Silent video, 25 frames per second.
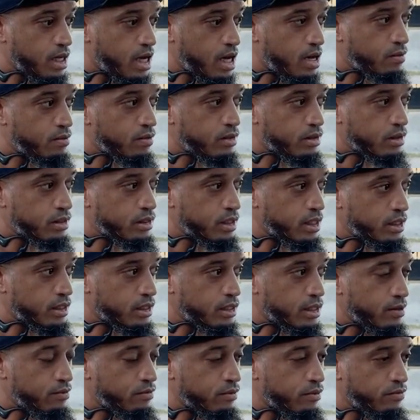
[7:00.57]
I want to say
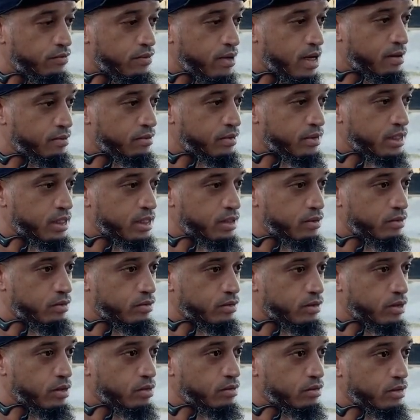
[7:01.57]
75% of it
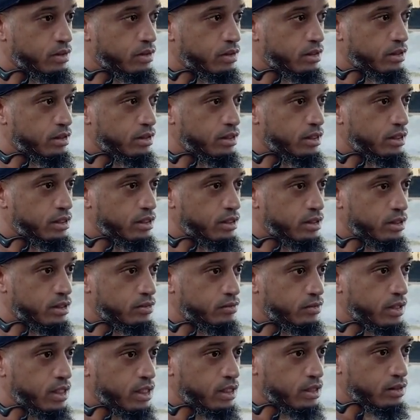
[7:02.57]
was going to the
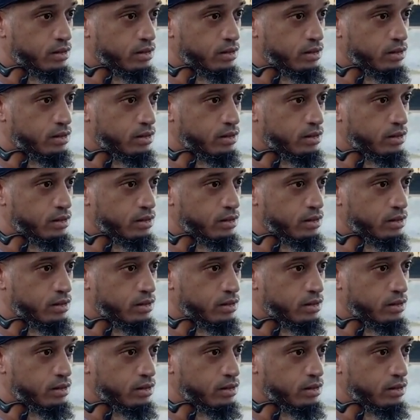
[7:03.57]
teachers.